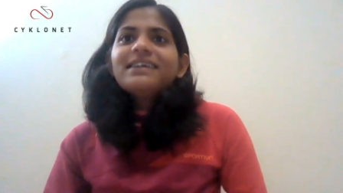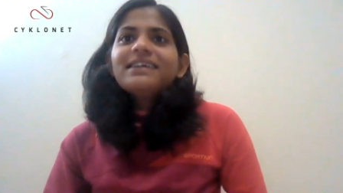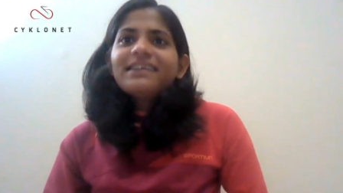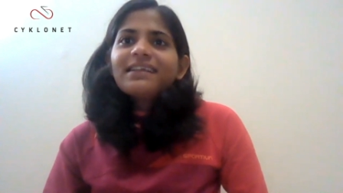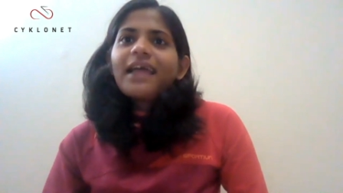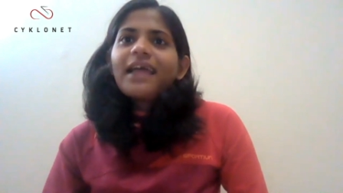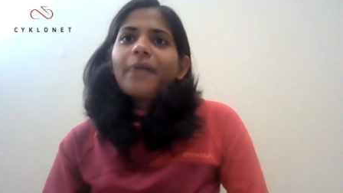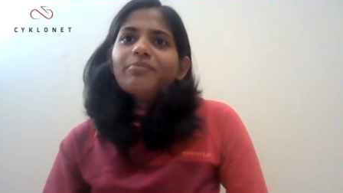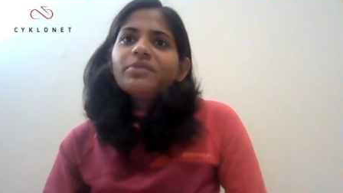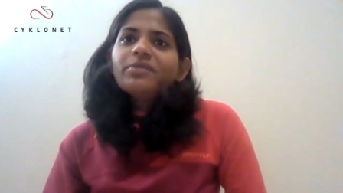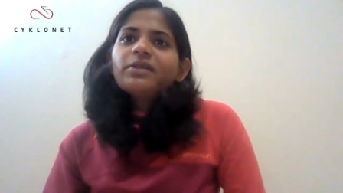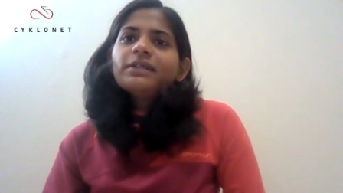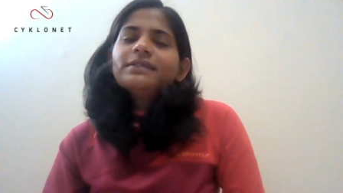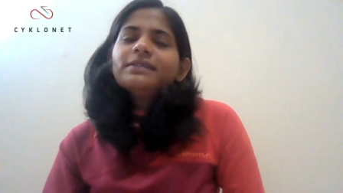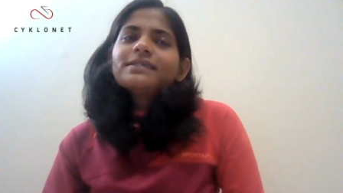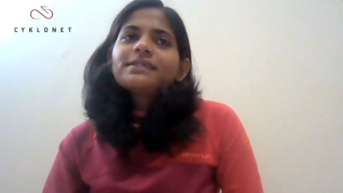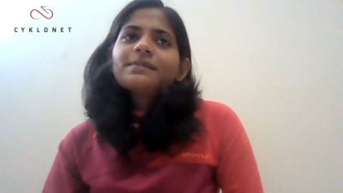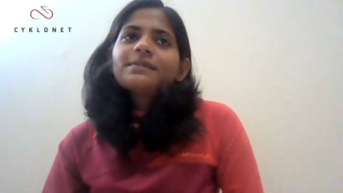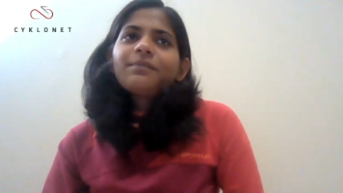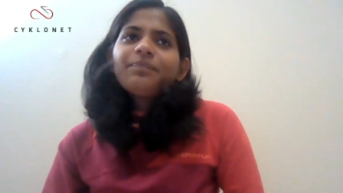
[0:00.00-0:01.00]
an
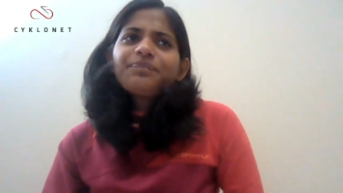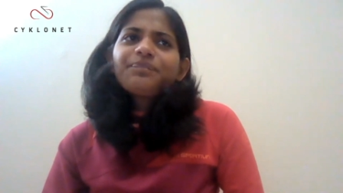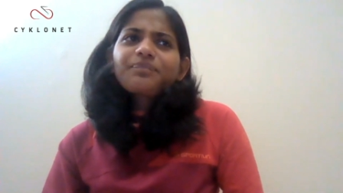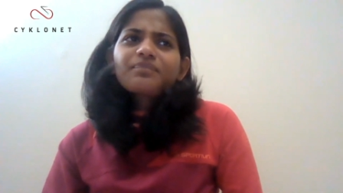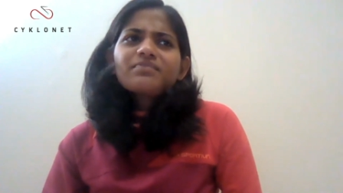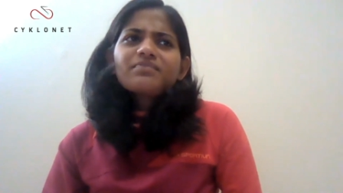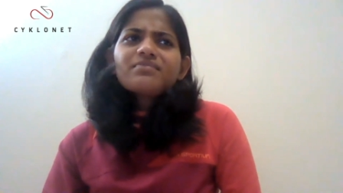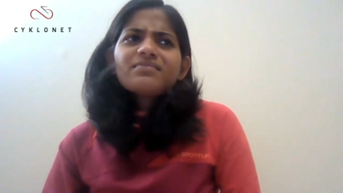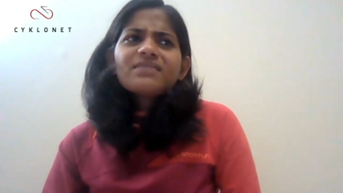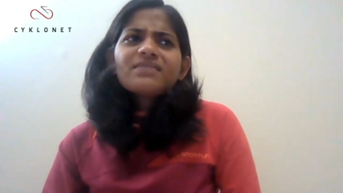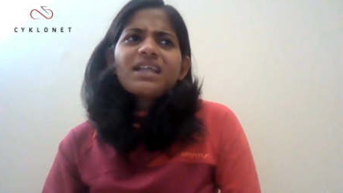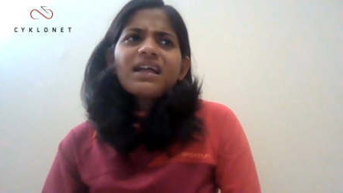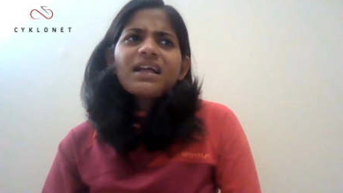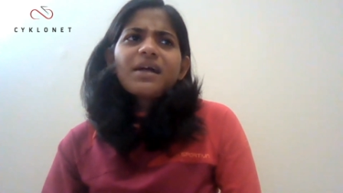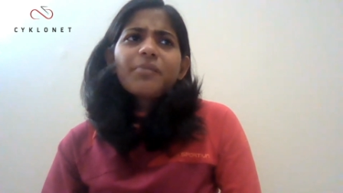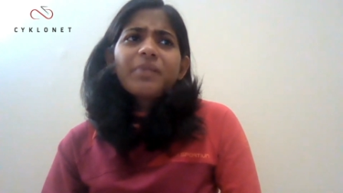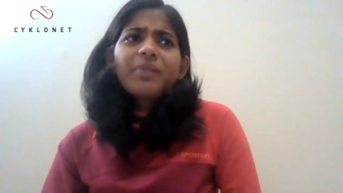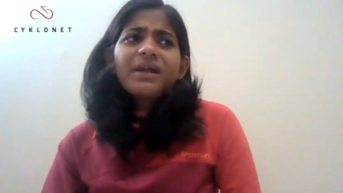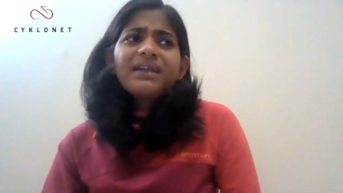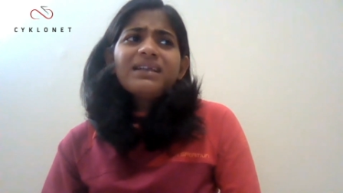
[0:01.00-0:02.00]
ambulance,
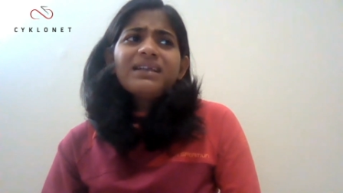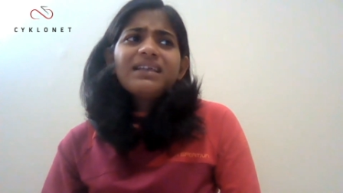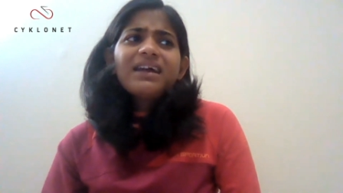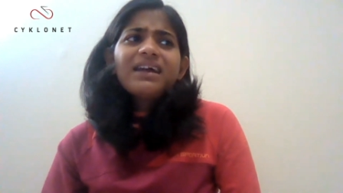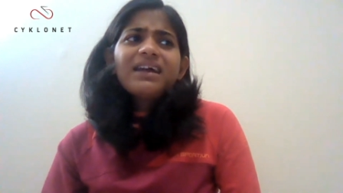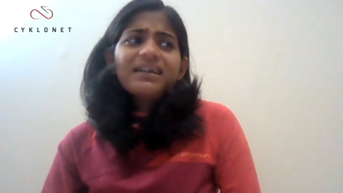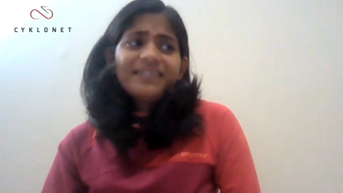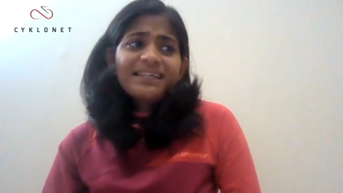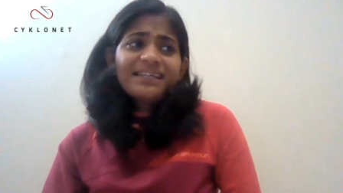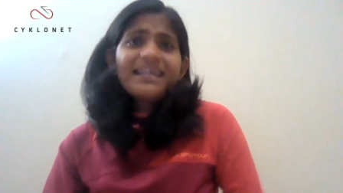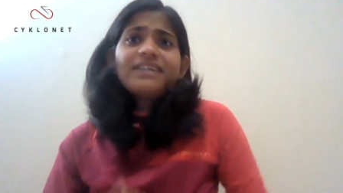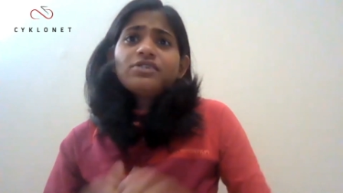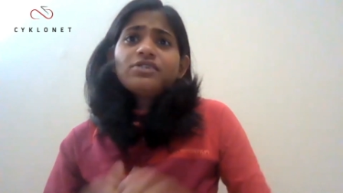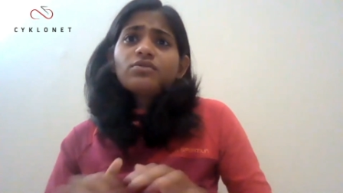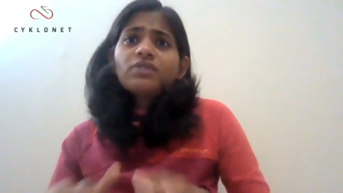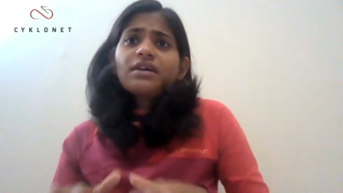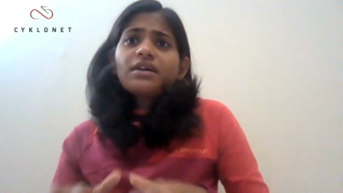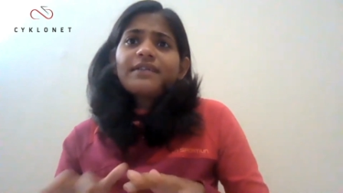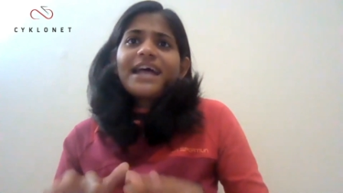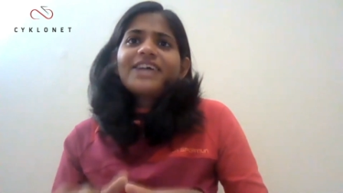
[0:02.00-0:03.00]
but then I
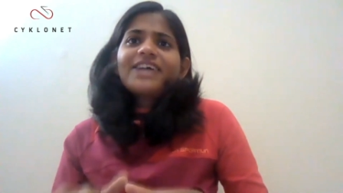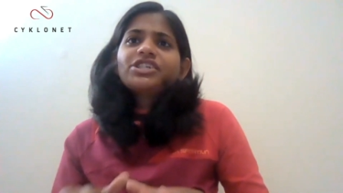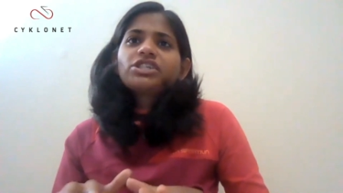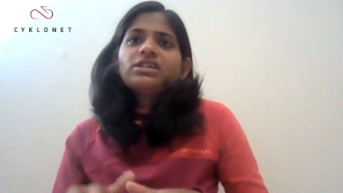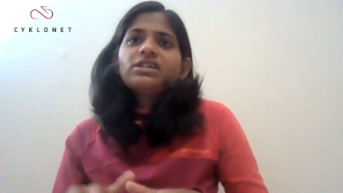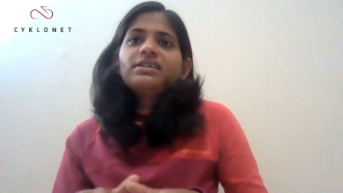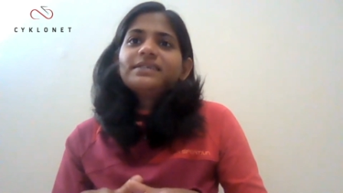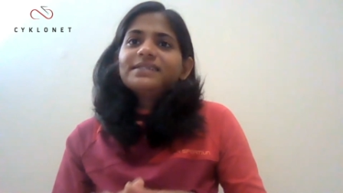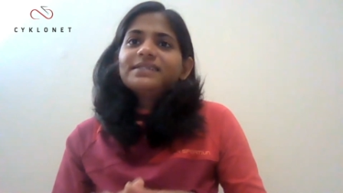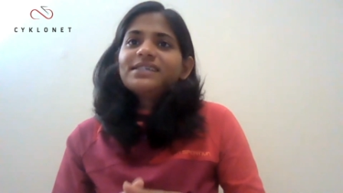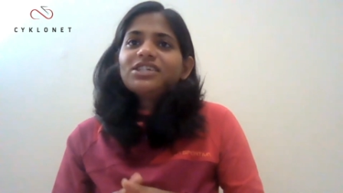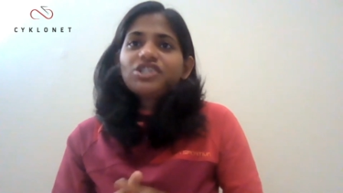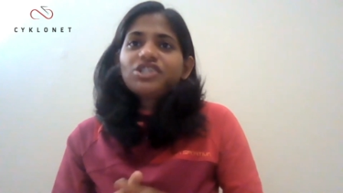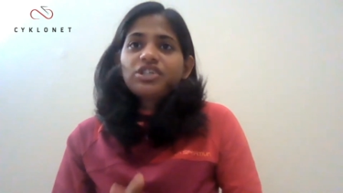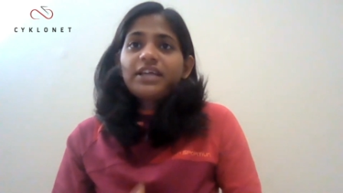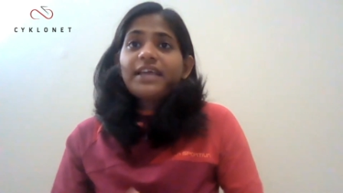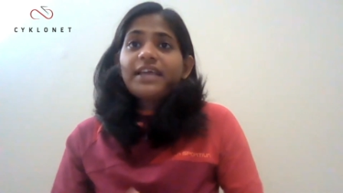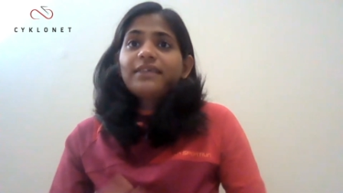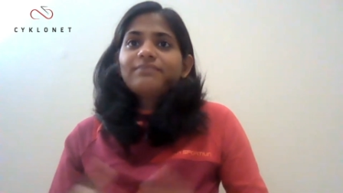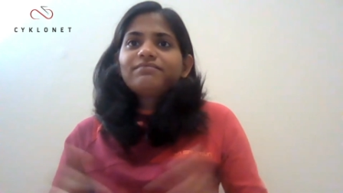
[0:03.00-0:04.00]
took a rational decision.